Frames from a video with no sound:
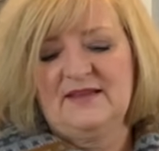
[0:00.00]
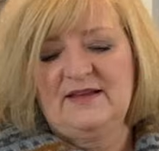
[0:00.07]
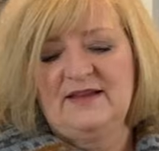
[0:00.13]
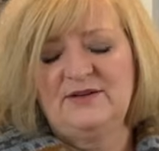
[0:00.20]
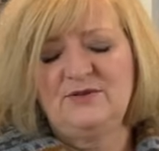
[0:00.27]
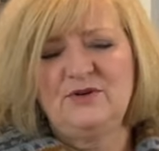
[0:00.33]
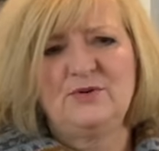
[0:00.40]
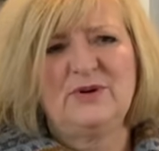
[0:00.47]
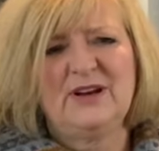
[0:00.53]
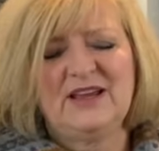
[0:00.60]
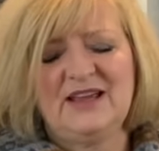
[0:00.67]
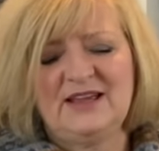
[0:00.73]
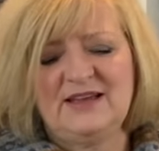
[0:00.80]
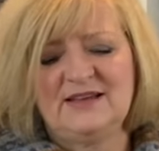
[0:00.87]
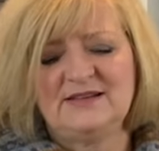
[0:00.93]
I don't know what I
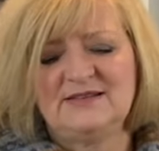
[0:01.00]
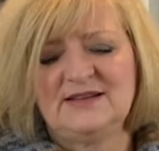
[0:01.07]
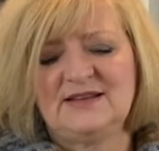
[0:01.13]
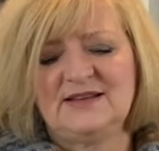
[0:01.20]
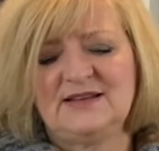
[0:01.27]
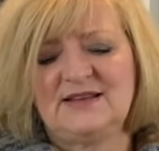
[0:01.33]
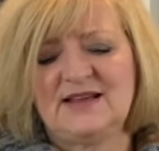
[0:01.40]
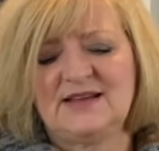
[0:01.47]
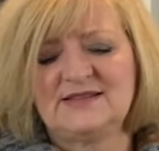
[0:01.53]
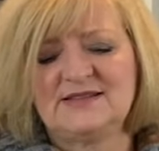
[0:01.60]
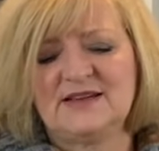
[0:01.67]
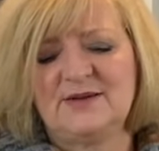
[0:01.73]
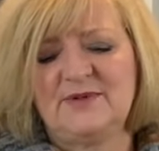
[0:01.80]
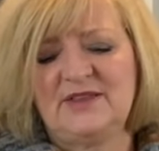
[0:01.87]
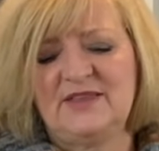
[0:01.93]
had done the last
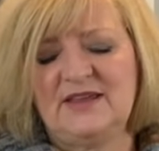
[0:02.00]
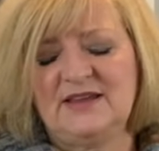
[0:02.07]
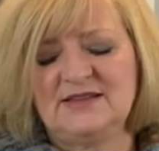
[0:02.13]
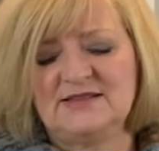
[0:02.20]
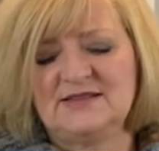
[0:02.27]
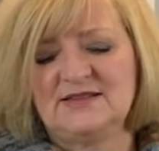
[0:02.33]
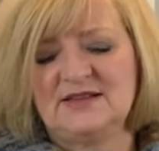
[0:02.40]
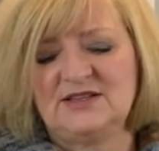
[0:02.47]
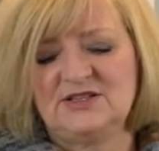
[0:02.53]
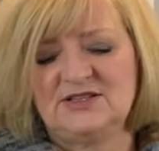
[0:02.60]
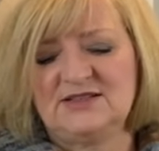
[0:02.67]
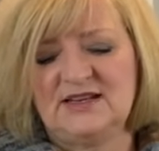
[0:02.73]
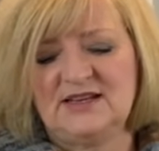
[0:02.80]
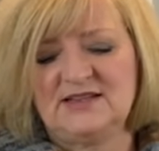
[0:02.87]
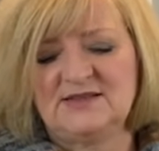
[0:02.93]
time. I think I
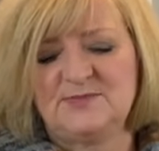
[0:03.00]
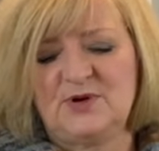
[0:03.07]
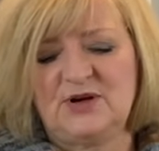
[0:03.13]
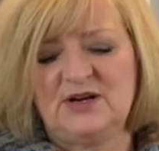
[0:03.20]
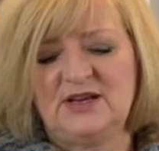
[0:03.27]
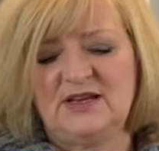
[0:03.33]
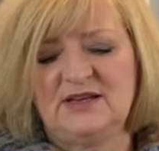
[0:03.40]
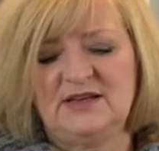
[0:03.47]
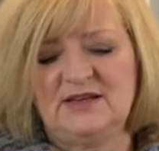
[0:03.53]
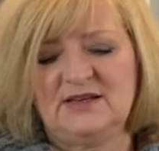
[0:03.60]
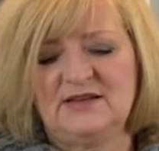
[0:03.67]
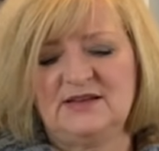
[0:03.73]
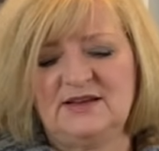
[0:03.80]
just had his body.